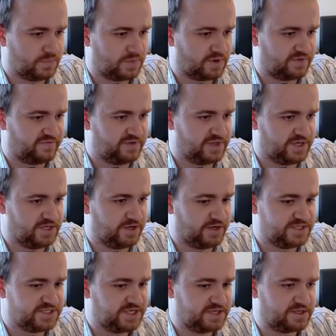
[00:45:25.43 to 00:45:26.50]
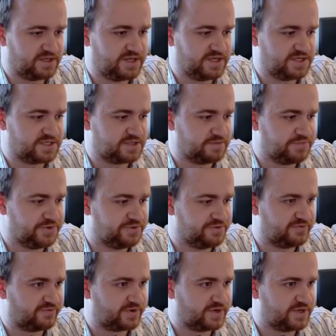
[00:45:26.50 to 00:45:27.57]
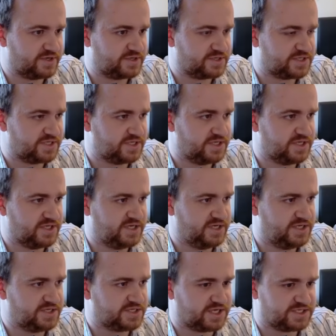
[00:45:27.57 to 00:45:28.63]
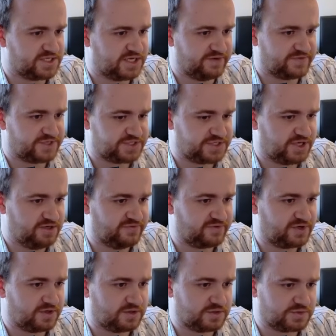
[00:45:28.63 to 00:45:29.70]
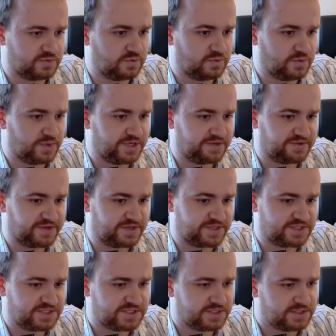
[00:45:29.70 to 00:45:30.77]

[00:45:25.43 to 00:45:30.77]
I feel like 19 lead is the move, right? Because he just has to give us a ton of cards or one of these.